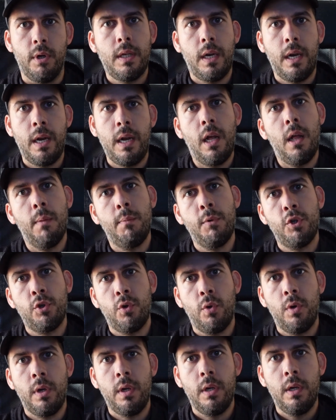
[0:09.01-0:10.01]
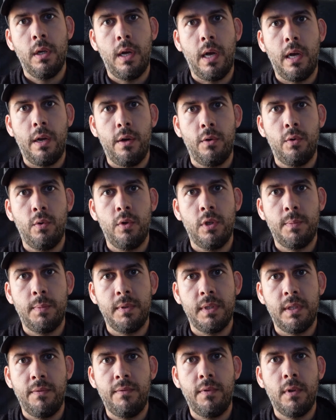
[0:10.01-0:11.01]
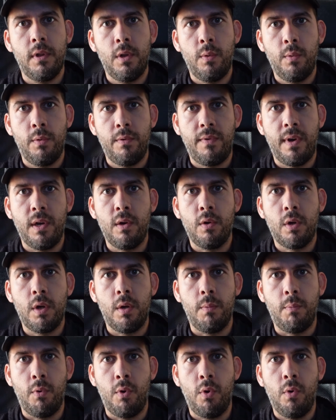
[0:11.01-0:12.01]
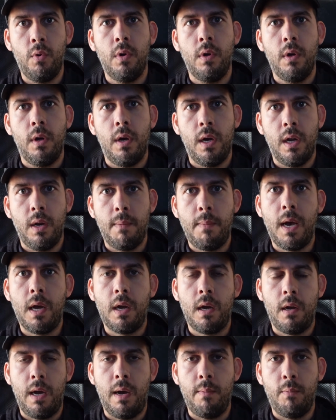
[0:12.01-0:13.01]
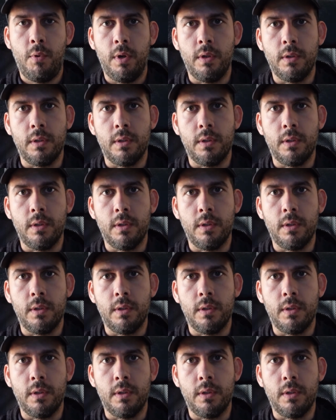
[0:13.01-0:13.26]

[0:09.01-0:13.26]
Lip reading: Today, I'll be showing how to do it specifically with Final Cut Pro on a Mac operating